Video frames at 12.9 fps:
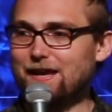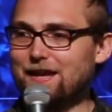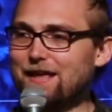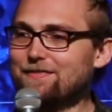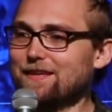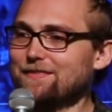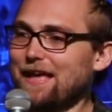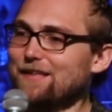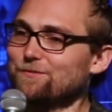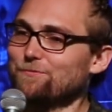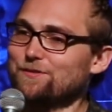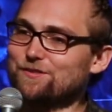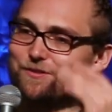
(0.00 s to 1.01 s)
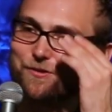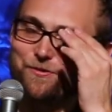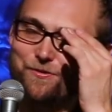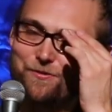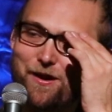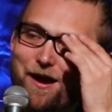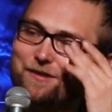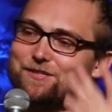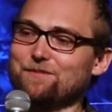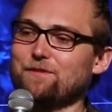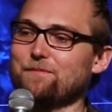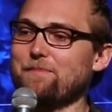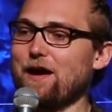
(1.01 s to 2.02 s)
And I think that's what's so
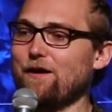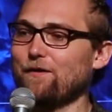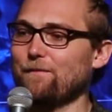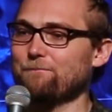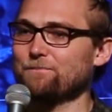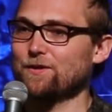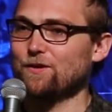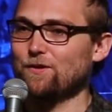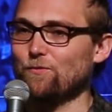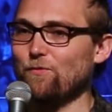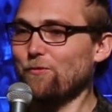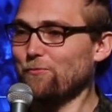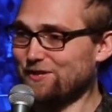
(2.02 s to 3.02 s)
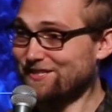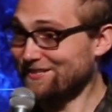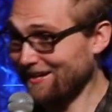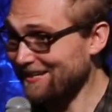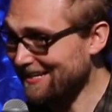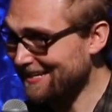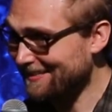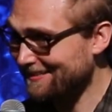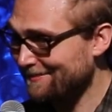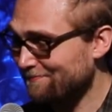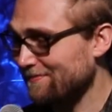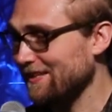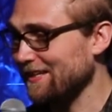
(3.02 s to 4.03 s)
awesome about what we study
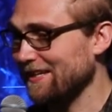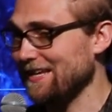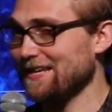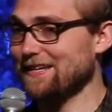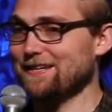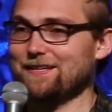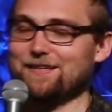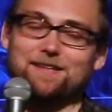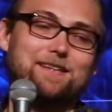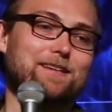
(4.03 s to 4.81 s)
in